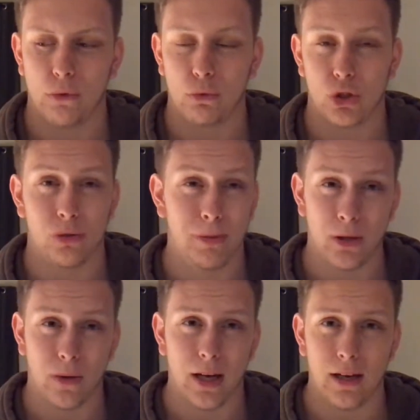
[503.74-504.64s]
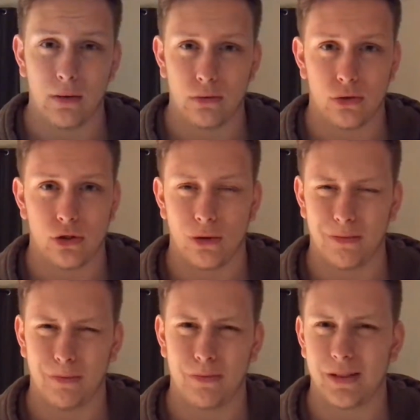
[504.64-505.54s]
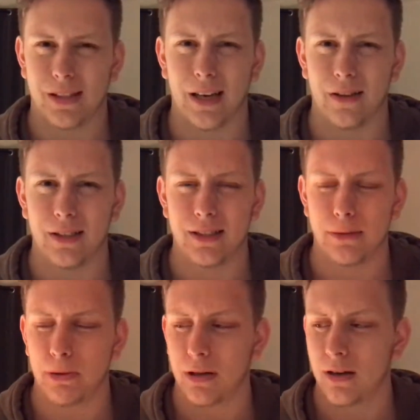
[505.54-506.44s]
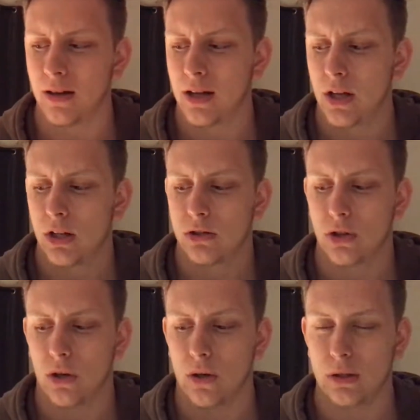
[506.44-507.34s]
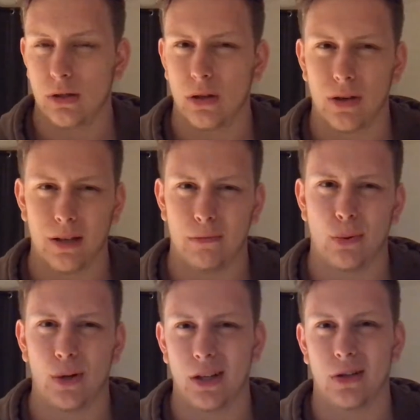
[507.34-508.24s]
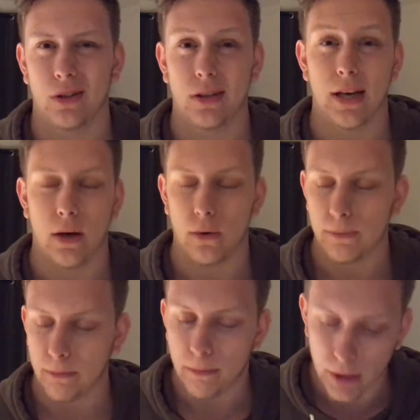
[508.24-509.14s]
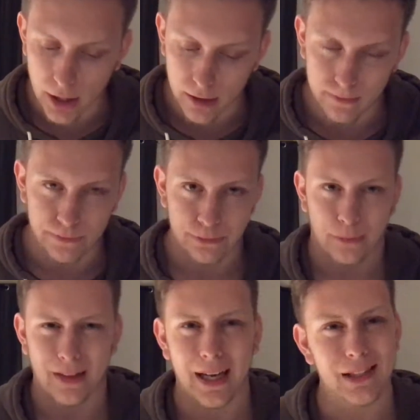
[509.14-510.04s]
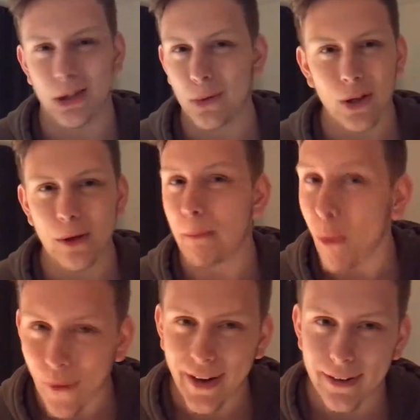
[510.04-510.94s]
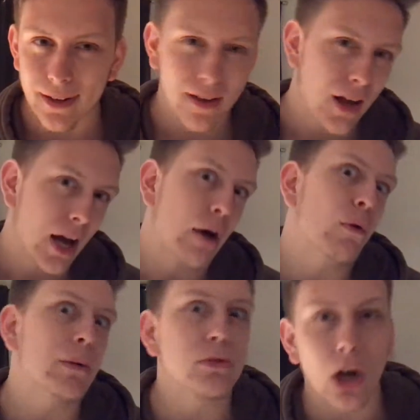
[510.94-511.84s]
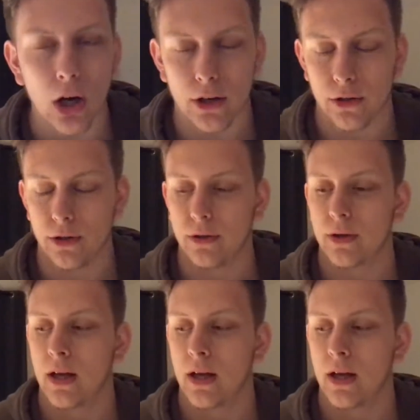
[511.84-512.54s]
which should be okay. It's kind of the easy part, so it's looking pretty good now. But that's not really the point why I'm talking to you.